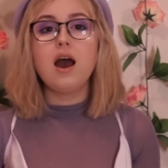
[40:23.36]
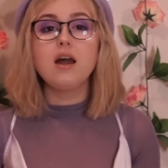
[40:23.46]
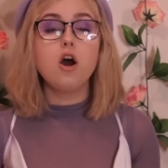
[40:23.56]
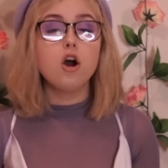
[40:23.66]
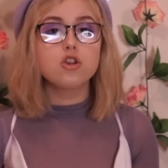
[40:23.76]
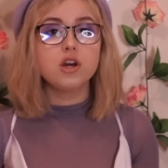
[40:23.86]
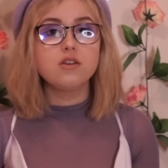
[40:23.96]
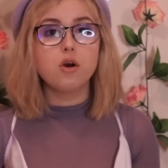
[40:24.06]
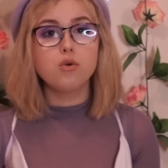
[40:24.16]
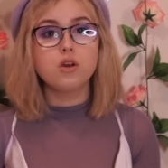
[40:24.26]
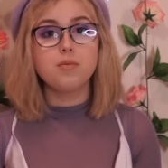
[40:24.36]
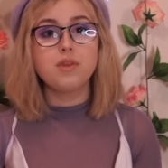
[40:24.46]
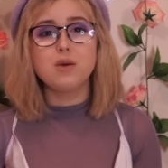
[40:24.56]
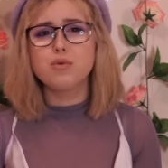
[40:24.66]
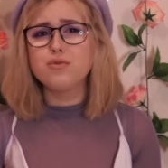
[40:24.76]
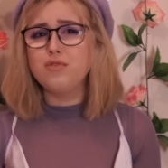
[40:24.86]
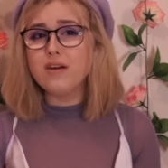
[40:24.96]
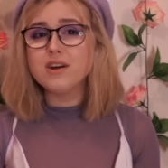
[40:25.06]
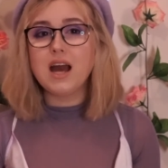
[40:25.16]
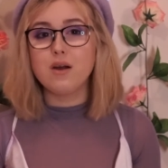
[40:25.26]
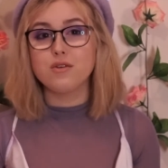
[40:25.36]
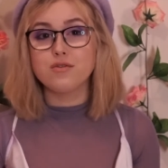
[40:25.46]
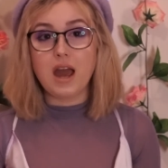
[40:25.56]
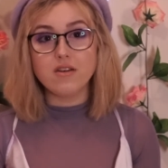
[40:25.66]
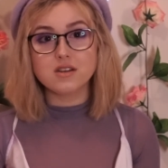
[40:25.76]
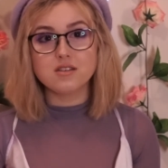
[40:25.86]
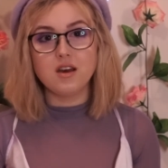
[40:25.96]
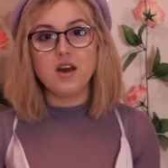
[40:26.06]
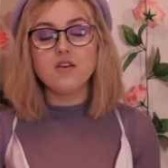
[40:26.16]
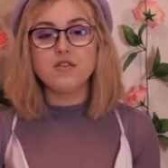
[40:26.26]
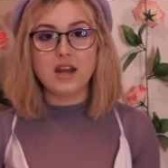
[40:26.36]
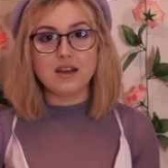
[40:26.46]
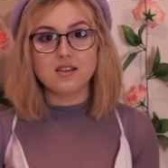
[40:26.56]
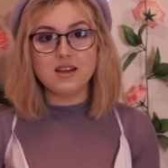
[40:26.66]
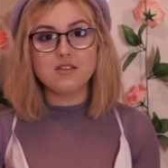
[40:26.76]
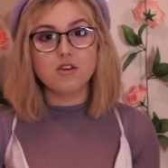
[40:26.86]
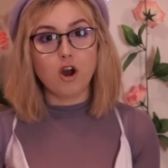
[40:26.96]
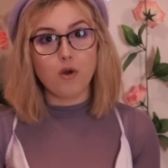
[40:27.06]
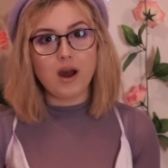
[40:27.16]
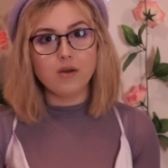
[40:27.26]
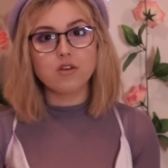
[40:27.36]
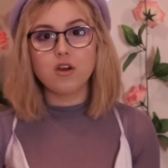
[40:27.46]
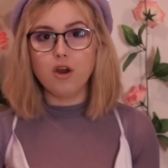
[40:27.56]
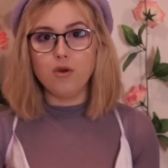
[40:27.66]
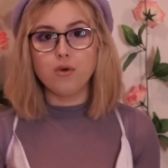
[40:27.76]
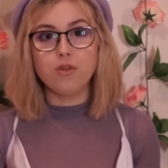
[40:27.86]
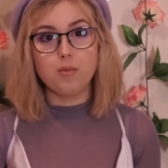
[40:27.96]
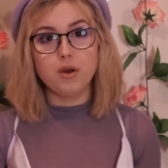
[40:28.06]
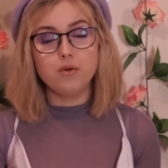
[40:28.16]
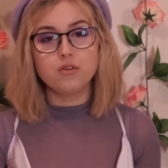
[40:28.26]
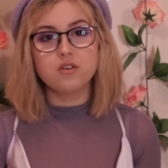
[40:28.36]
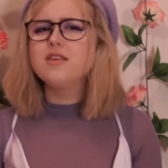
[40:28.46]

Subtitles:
and RJ told him that it was very out of character for Natalie to go out alone on the boat.